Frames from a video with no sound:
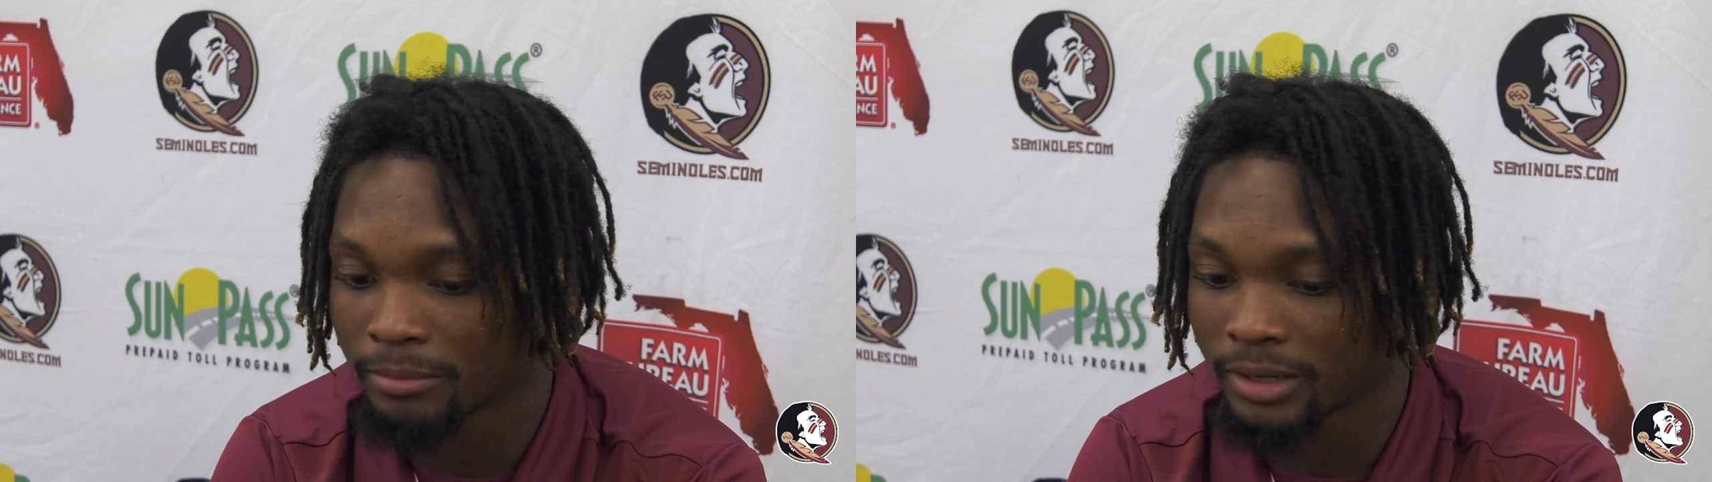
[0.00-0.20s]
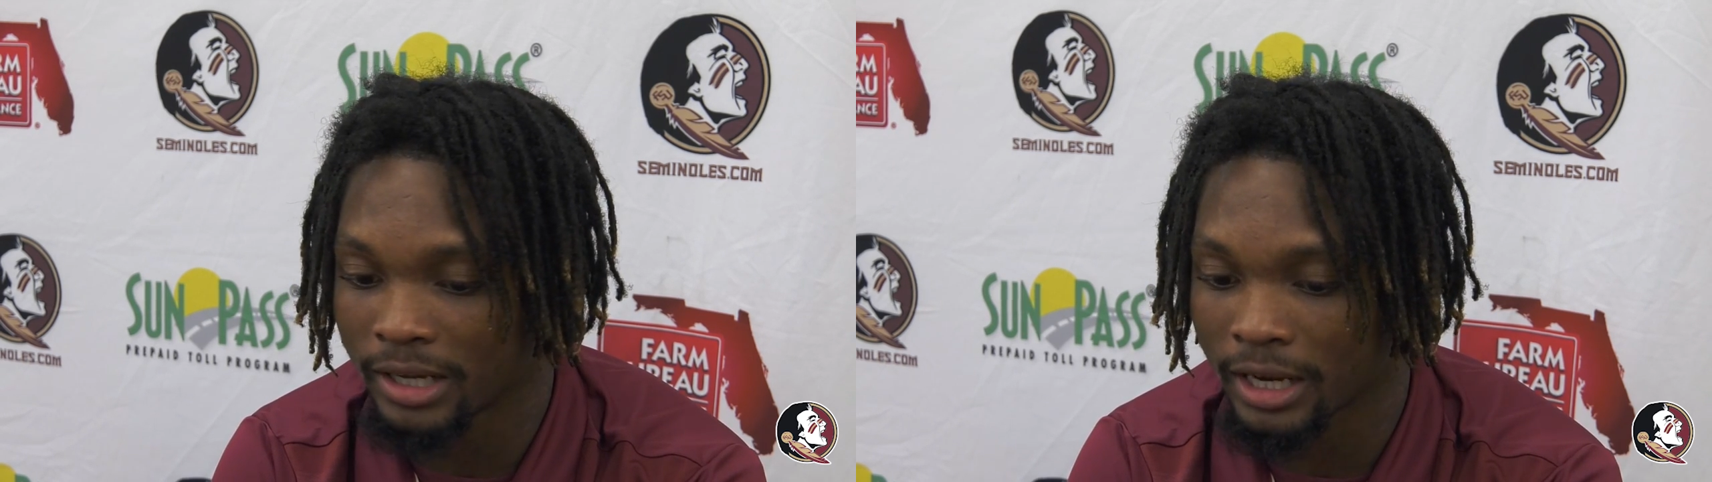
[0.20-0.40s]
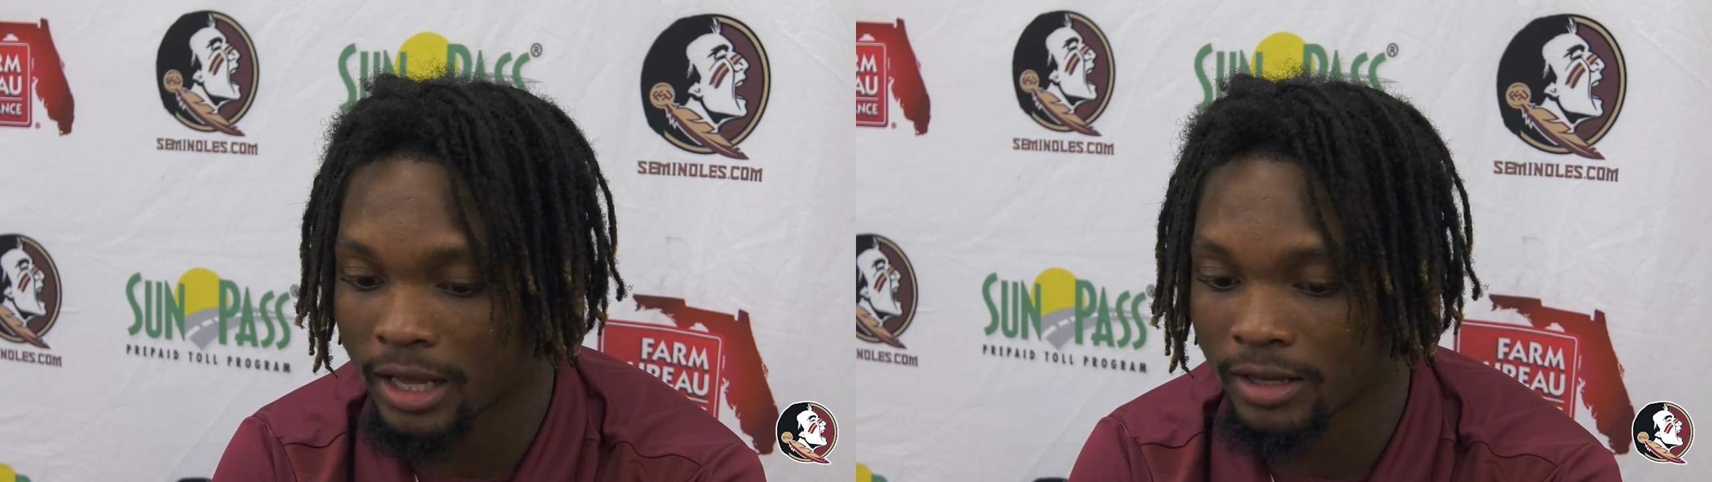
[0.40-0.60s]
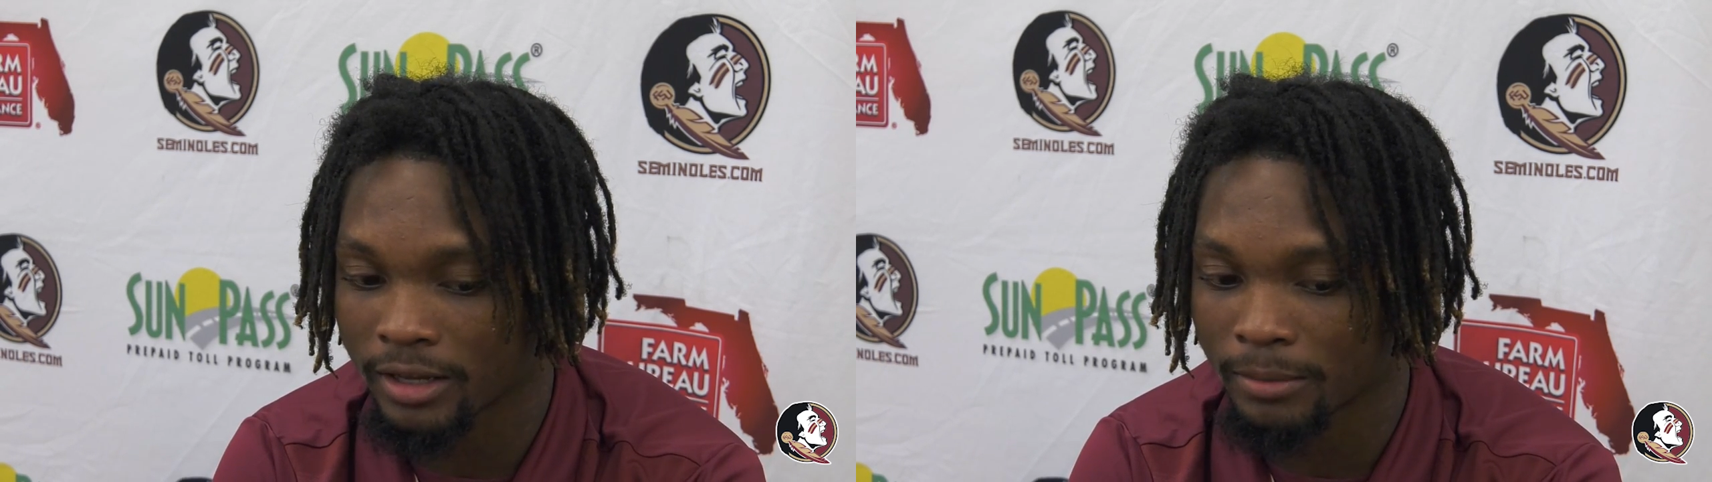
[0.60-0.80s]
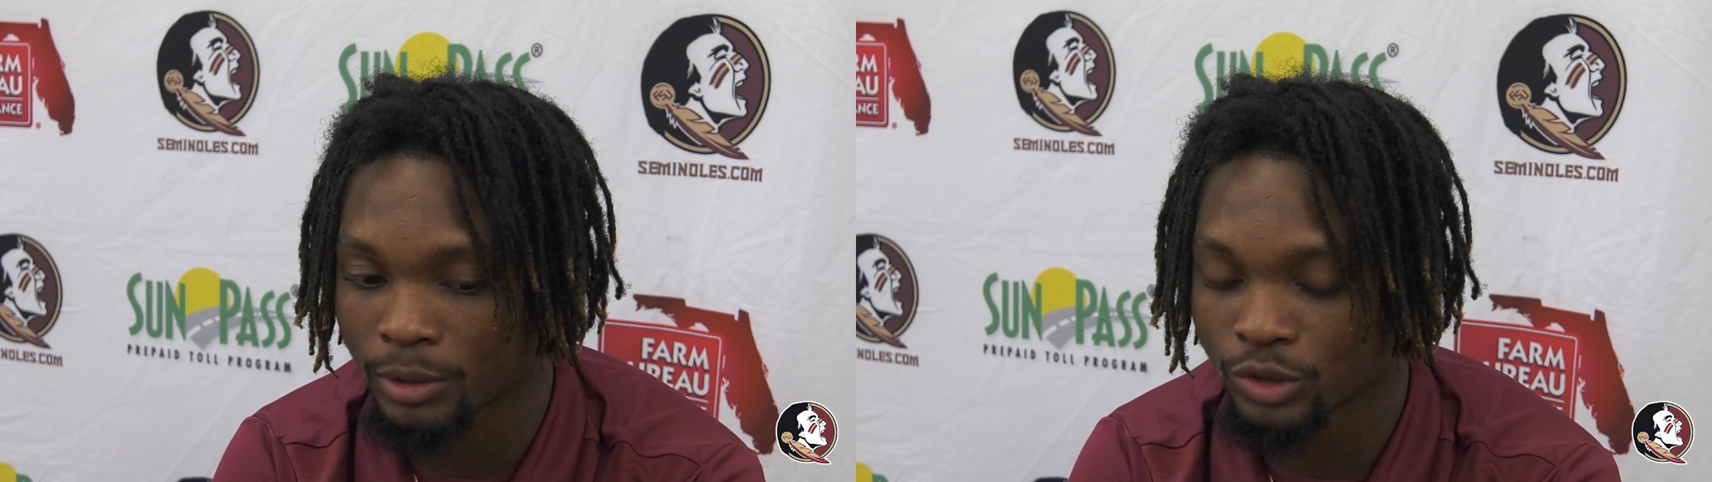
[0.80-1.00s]
Man,
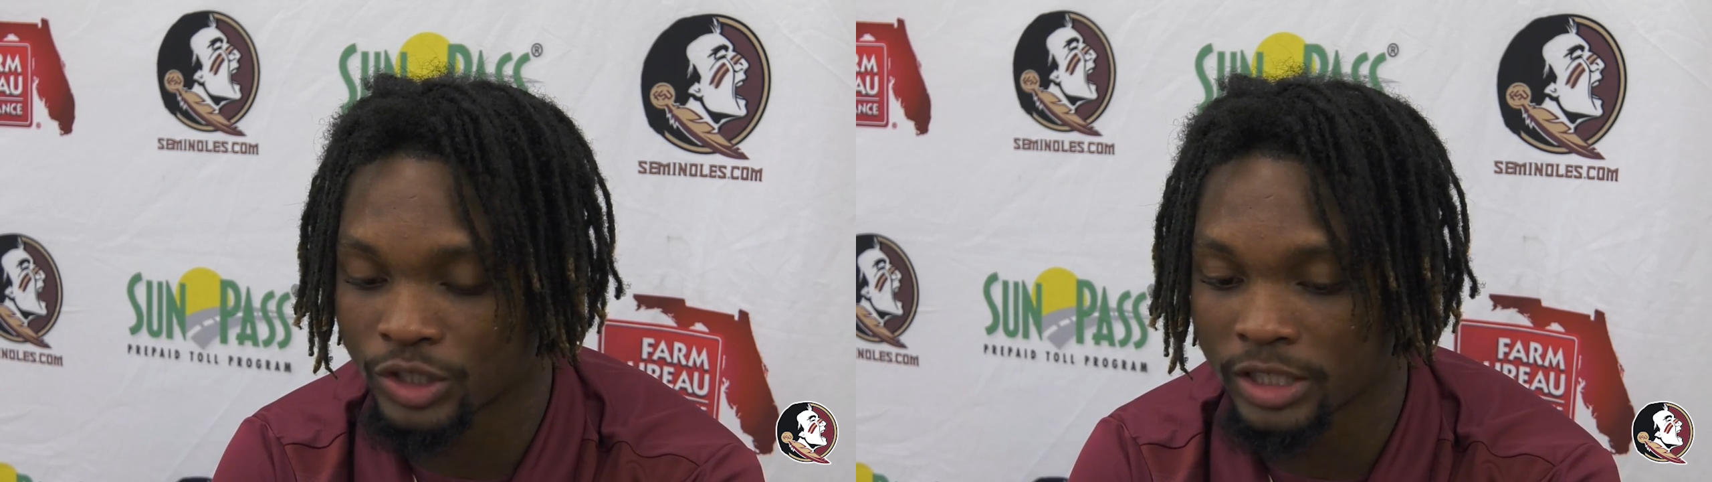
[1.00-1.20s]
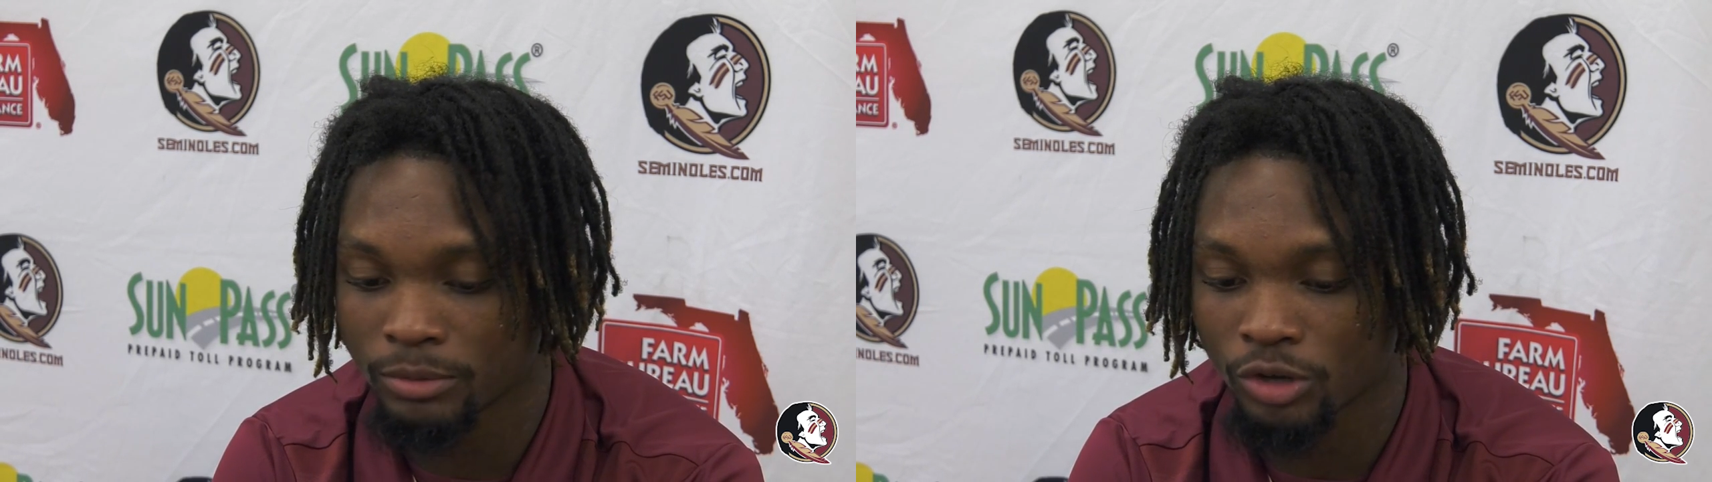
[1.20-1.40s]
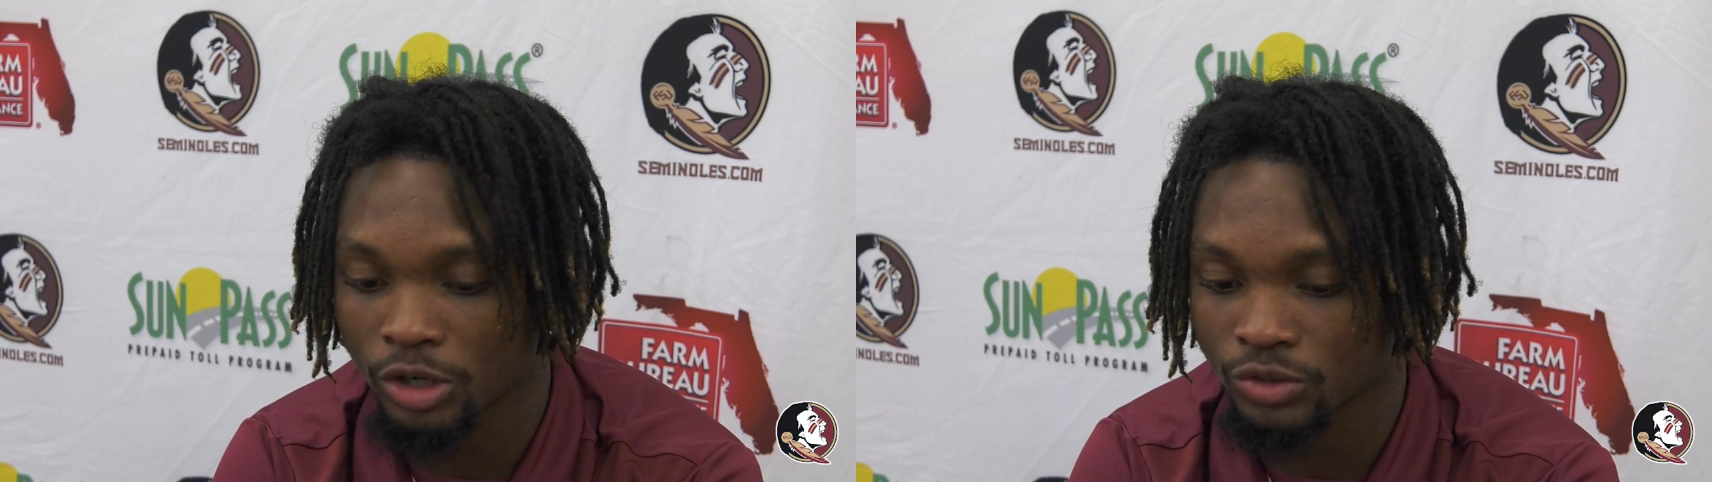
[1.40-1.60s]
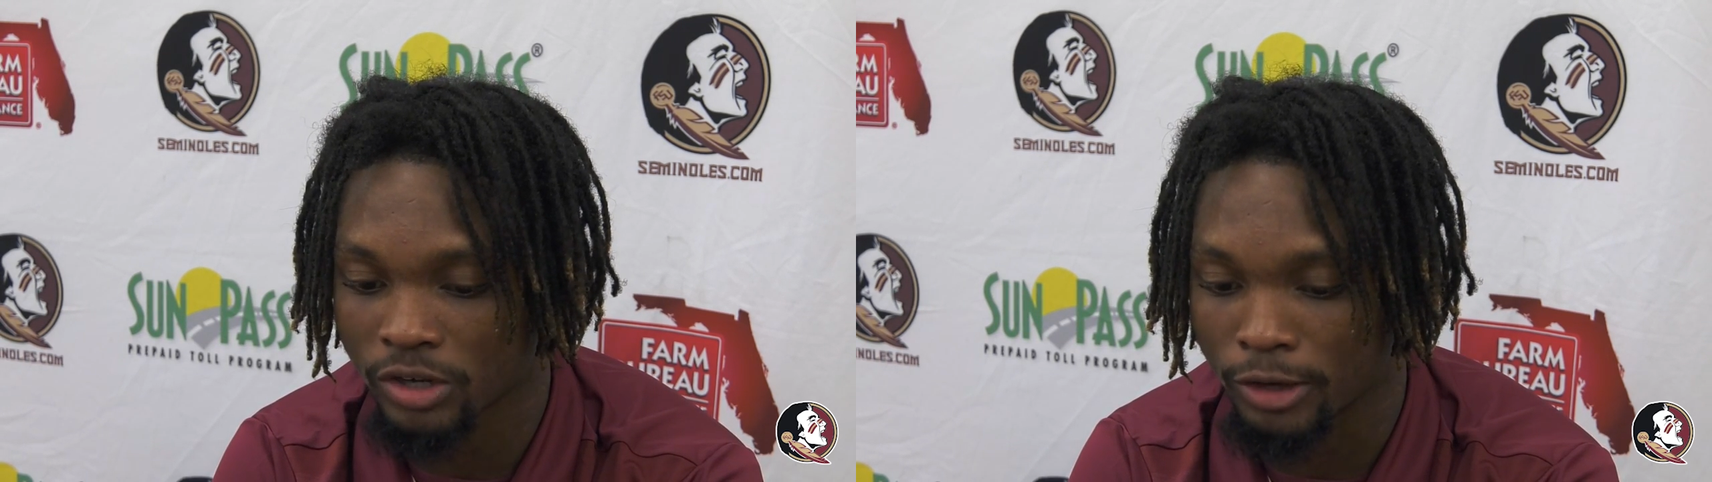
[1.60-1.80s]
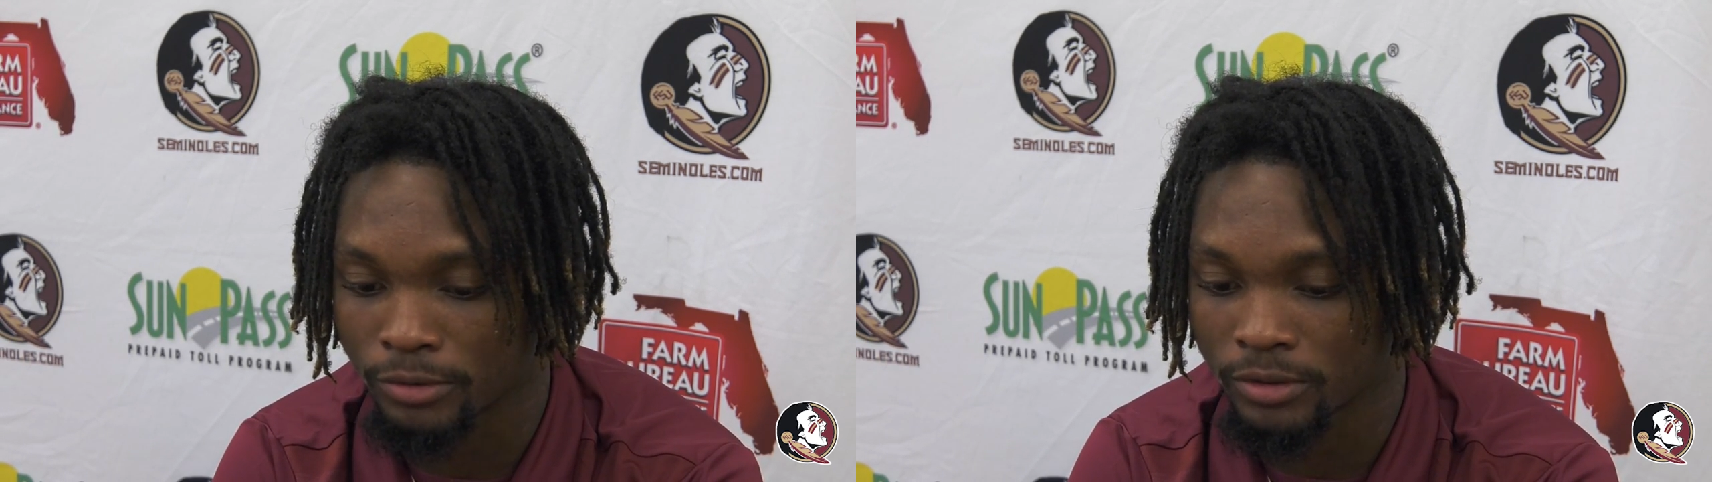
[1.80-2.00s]
it was a deep cross
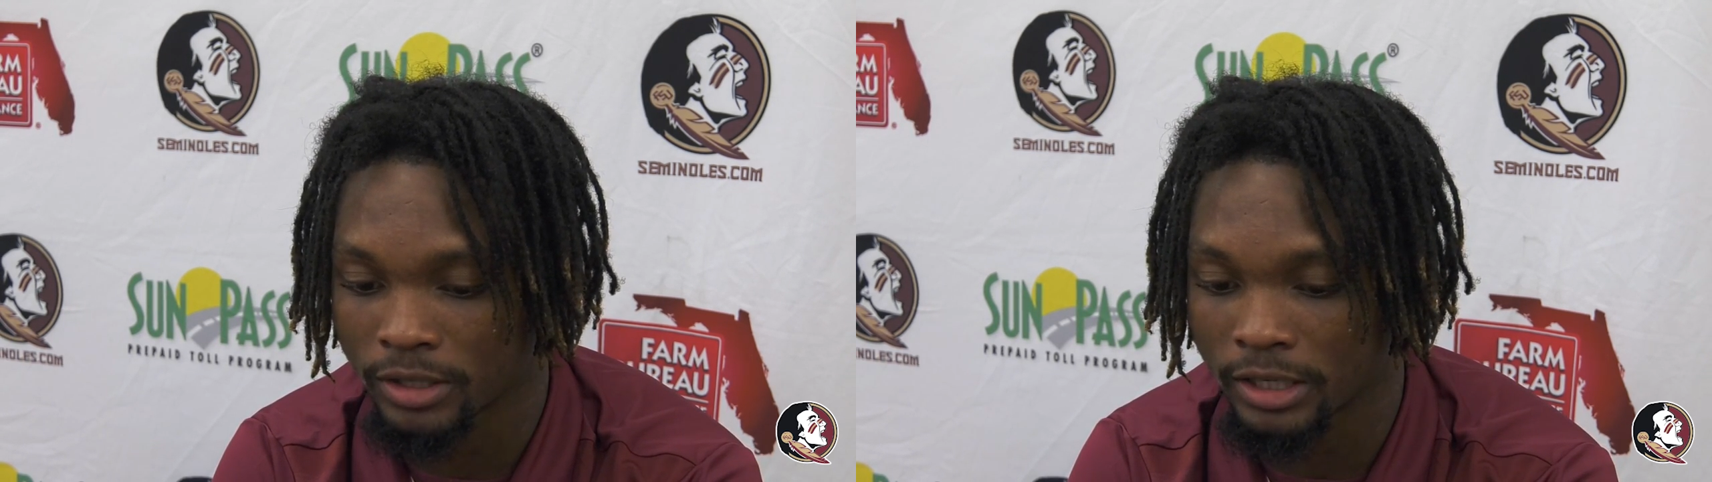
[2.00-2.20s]
route,